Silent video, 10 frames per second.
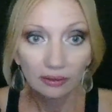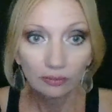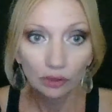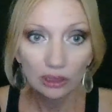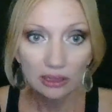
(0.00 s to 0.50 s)

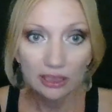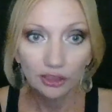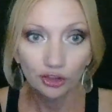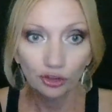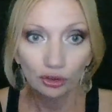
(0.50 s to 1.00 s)
What is that
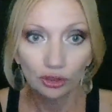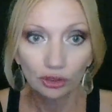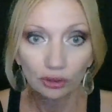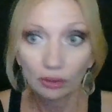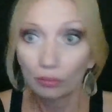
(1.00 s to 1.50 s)

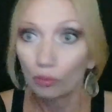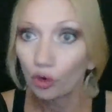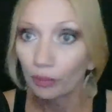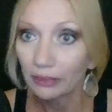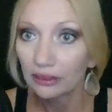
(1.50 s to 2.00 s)
church?
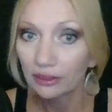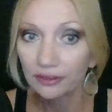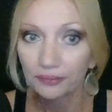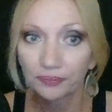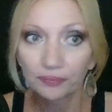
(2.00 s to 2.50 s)
Mormons.
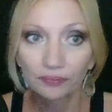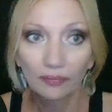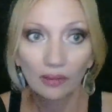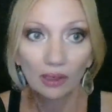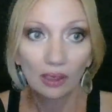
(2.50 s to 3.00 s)

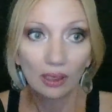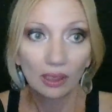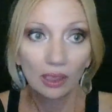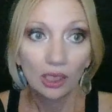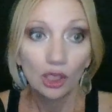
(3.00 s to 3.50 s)

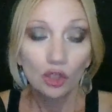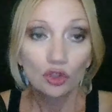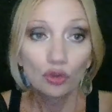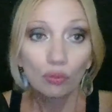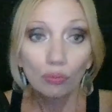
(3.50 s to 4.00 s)

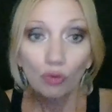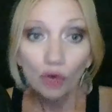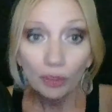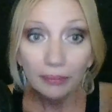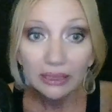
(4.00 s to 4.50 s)
So
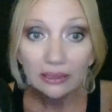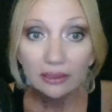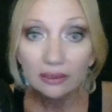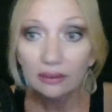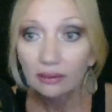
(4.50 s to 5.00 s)

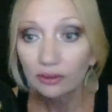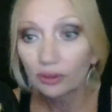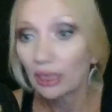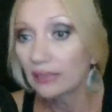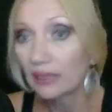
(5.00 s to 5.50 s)
Mormons, you
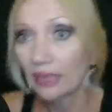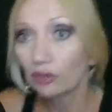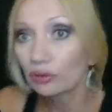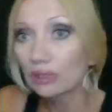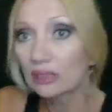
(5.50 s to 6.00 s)
guys, I
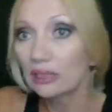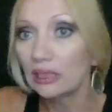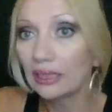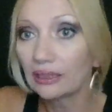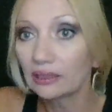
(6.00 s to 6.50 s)
don't see
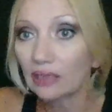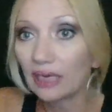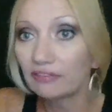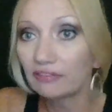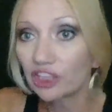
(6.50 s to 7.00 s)
any
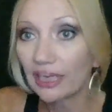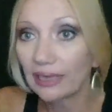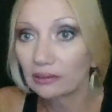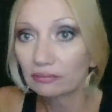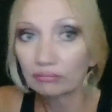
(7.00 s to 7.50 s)
live
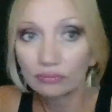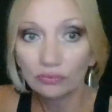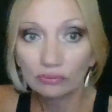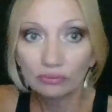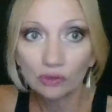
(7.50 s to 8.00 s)
chat,
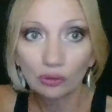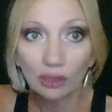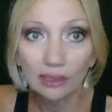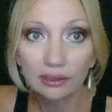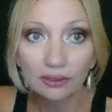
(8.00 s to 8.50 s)
you
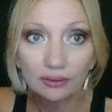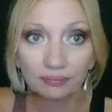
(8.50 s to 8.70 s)
guys.